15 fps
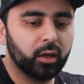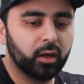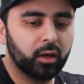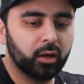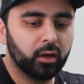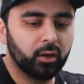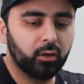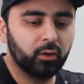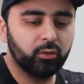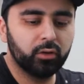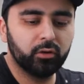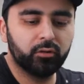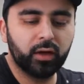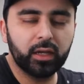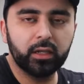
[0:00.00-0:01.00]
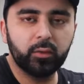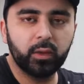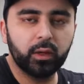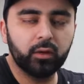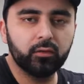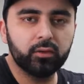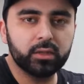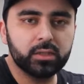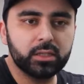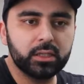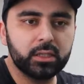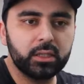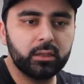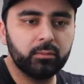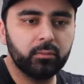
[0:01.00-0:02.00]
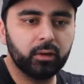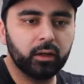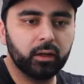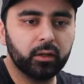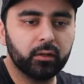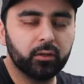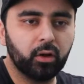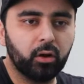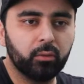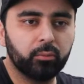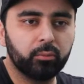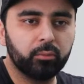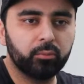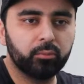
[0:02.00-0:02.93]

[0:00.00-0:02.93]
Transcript: undervaluing of the team and not